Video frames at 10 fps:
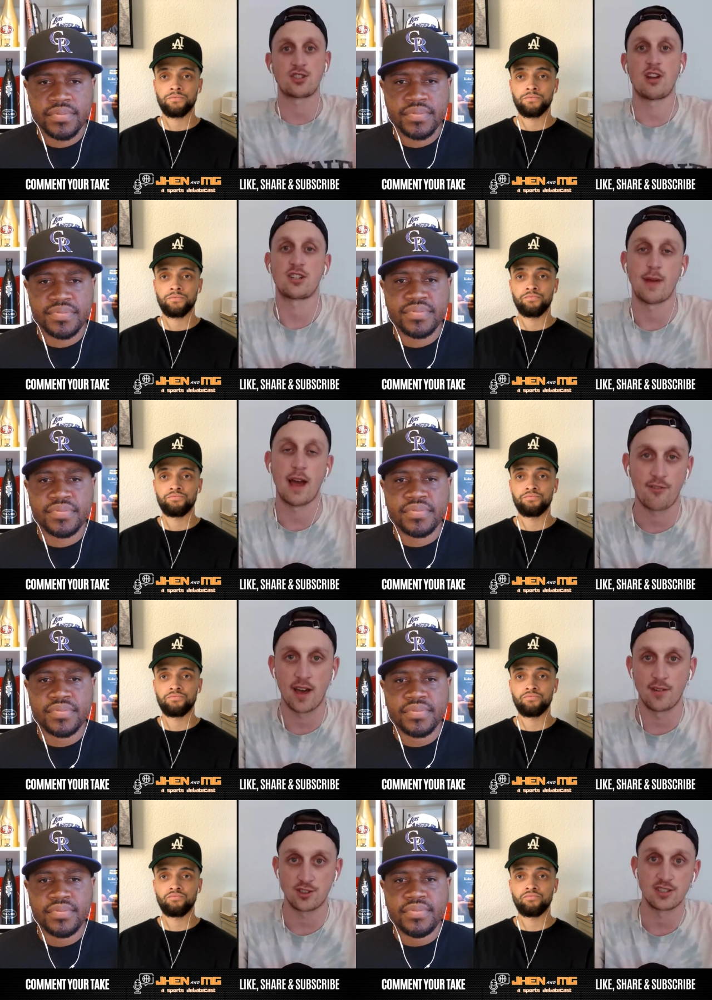Speaker 1: stretch him out
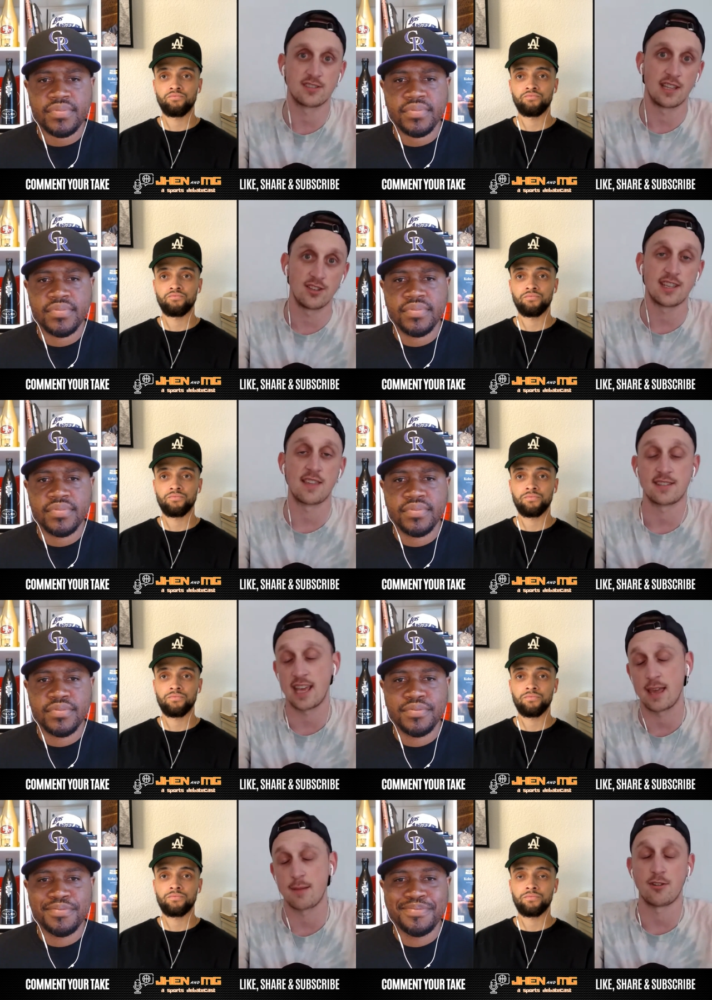five inches and you say the
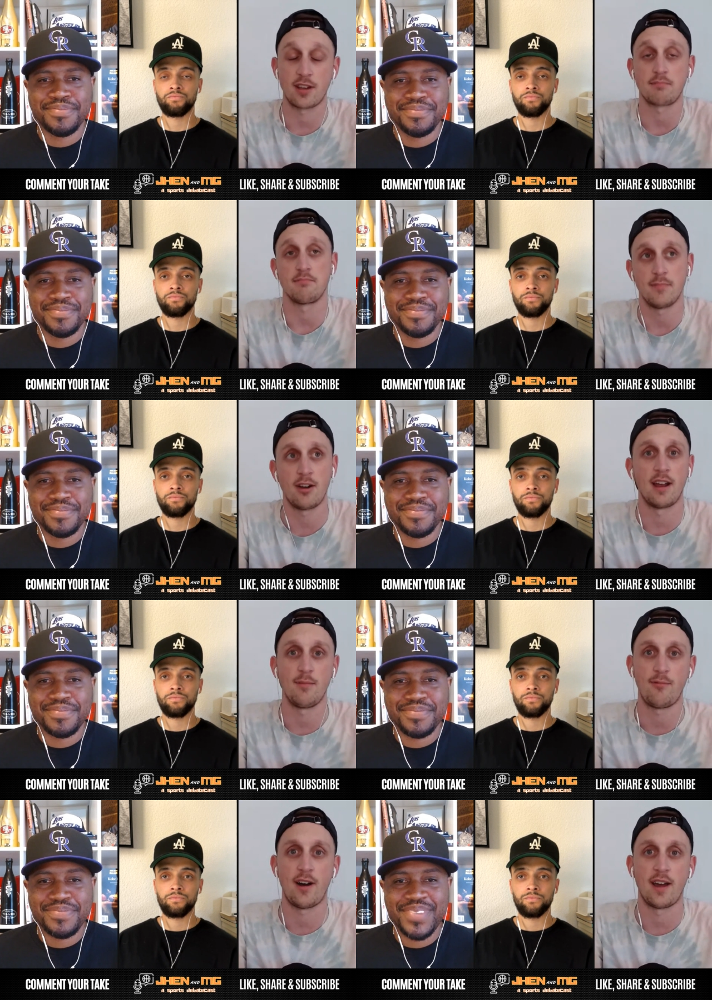same, and you're like, all
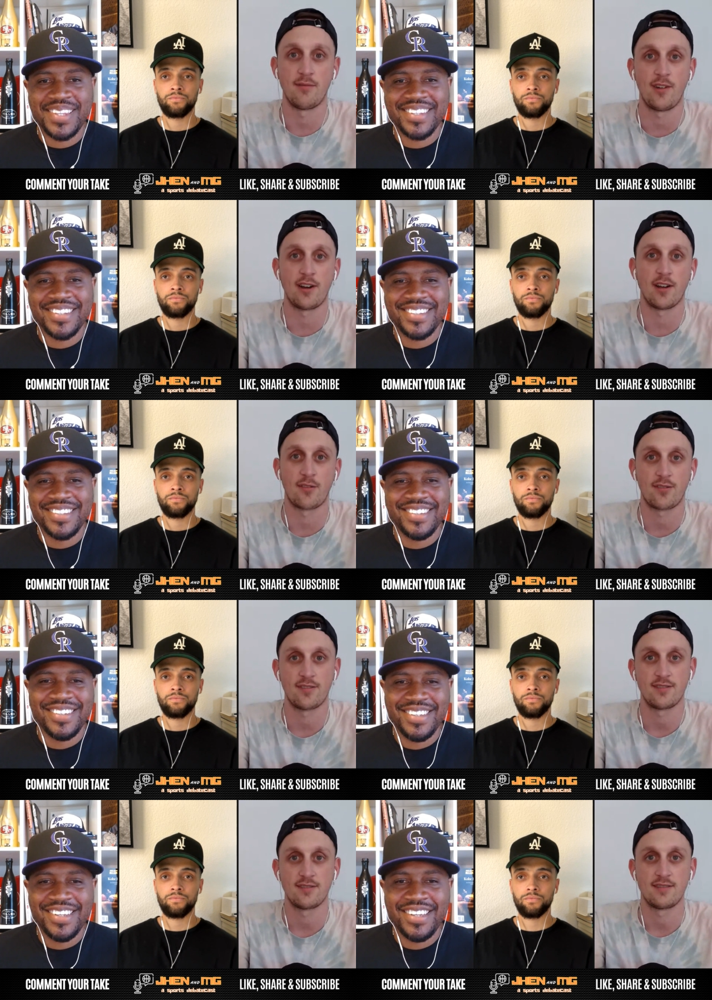right, fine, fair enough.
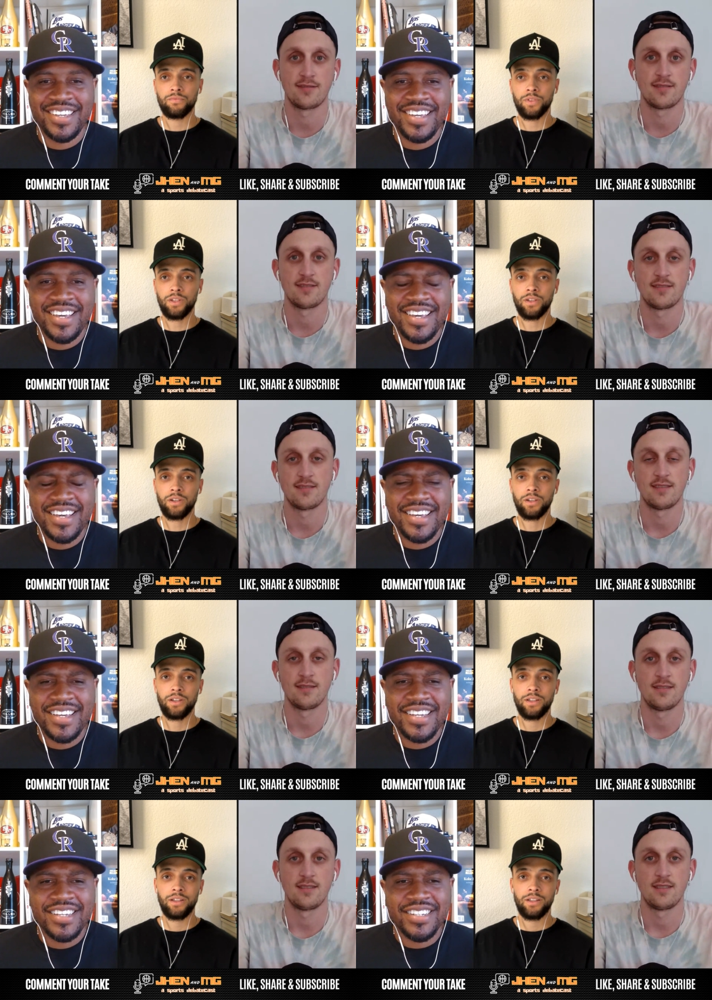Yeah.
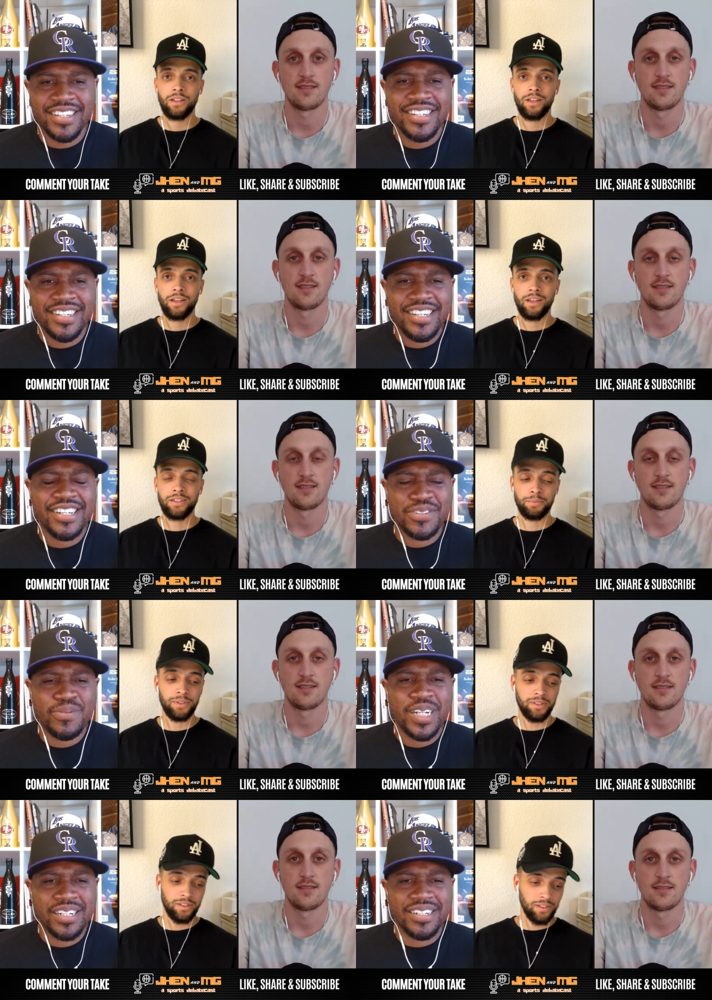Yeah, it's,
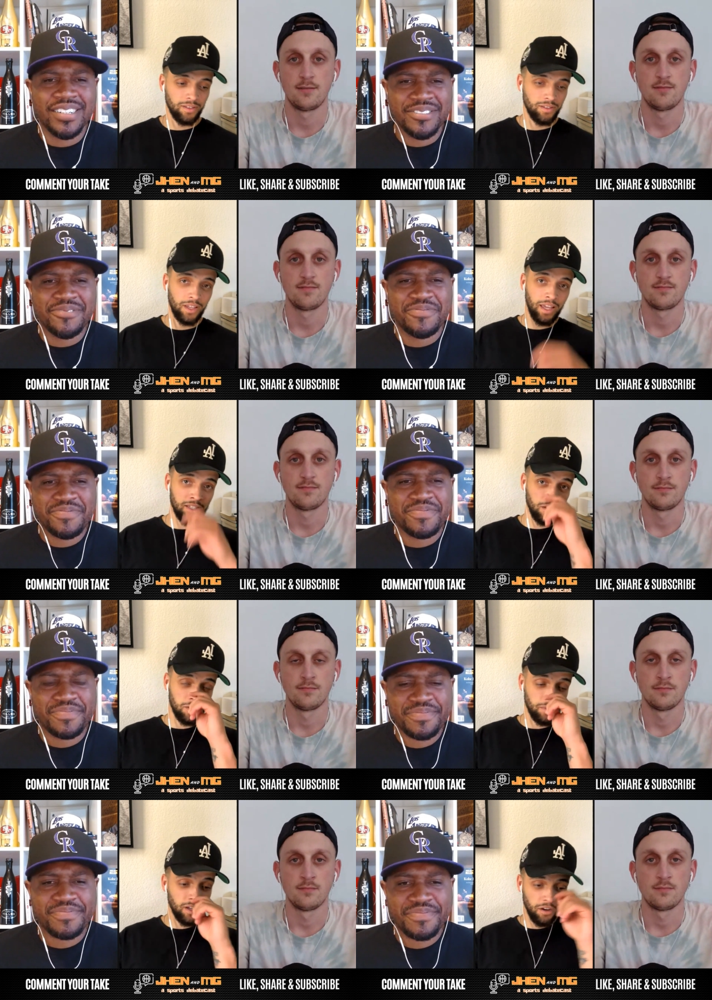weird.
Speaker 2: Yes.
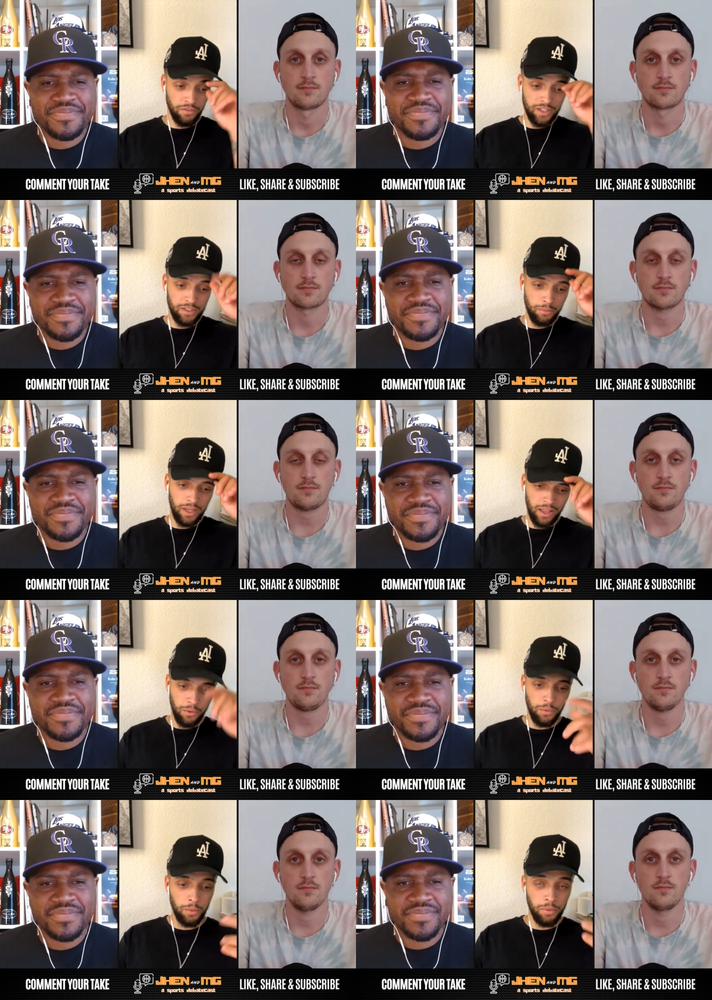No, speaking of Victor, man,
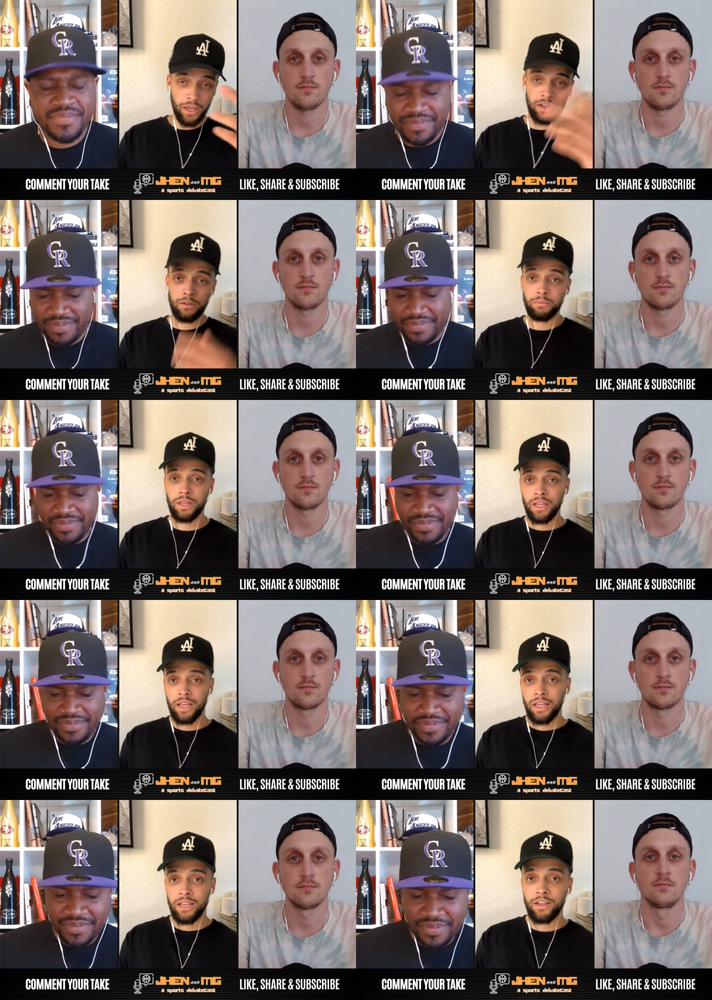like when we played him,
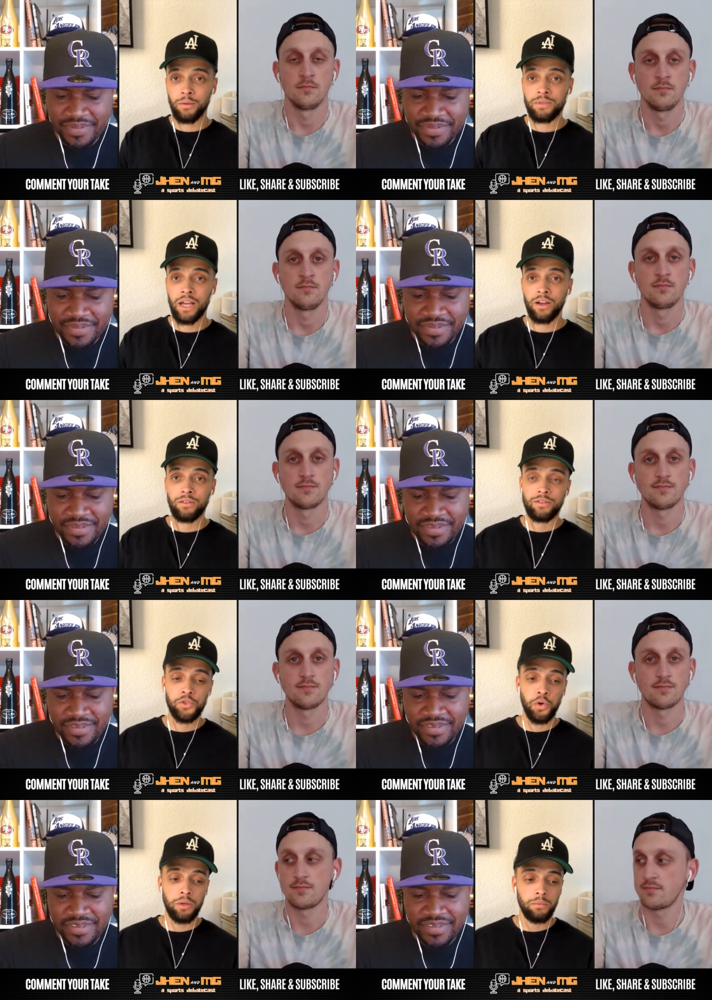he comes out
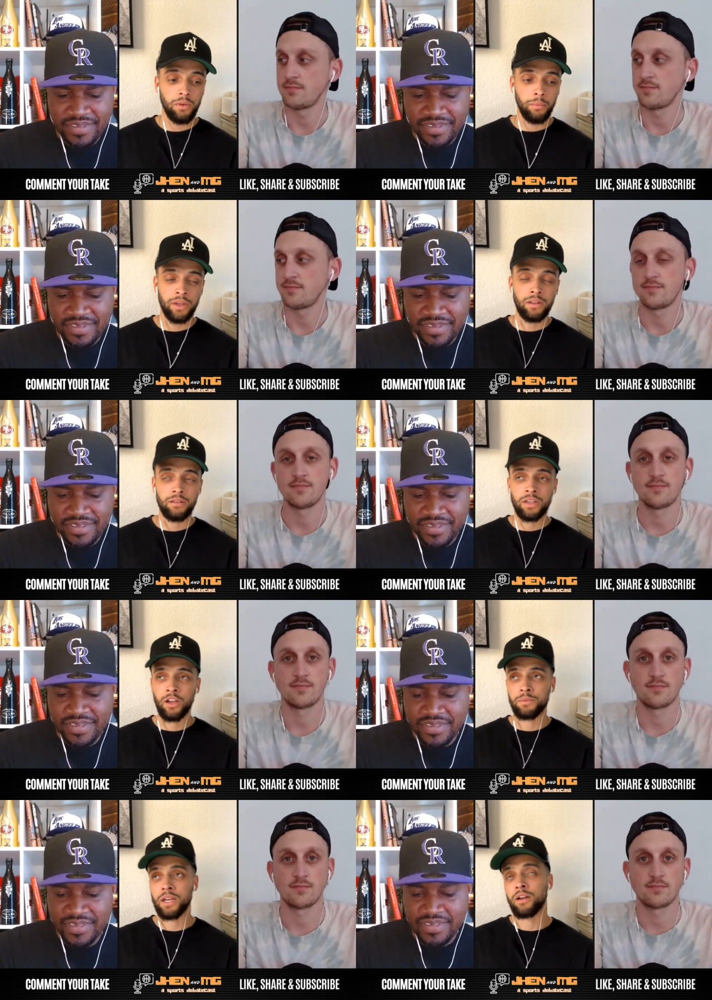20, I mean, he
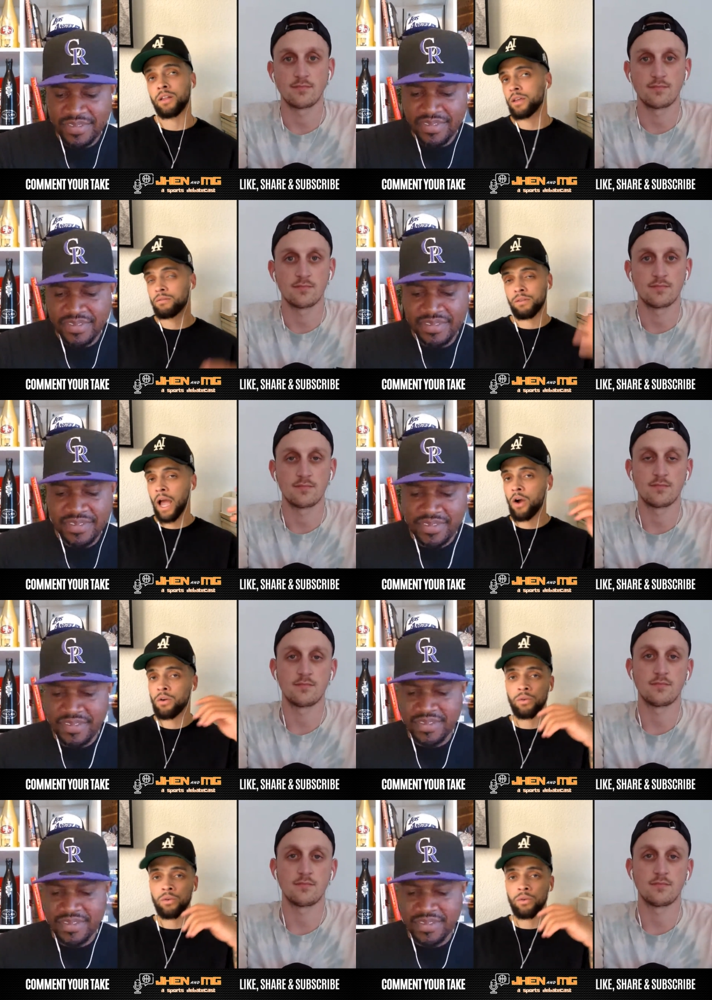comes out like hour,